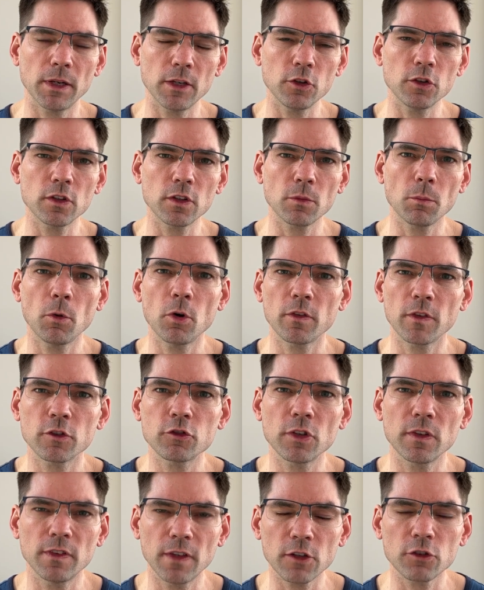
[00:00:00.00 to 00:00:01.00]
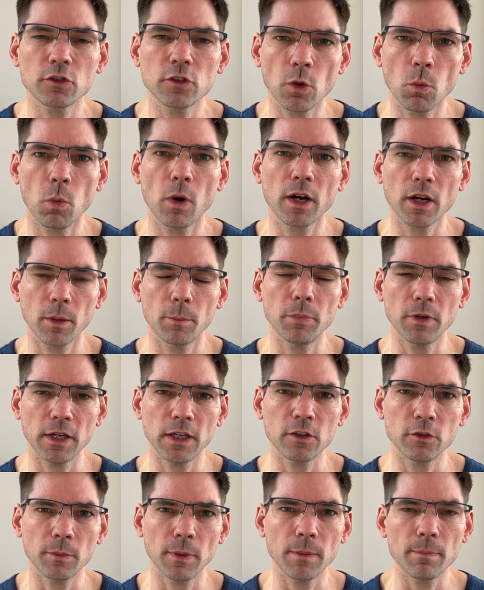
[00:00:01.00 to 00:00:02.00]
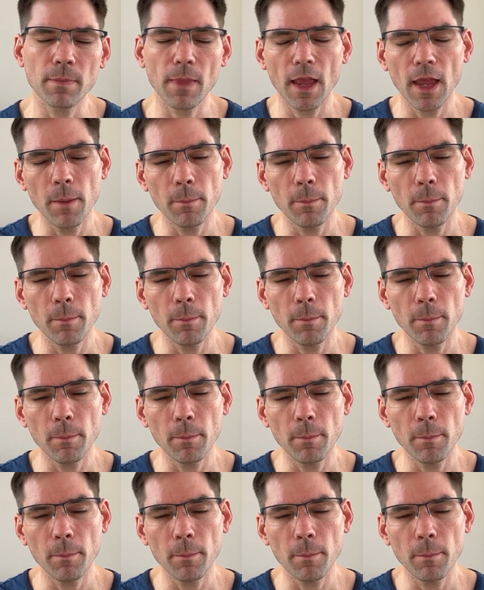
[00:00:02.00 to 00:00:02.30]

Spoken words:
It uses more of a traditional worker placement,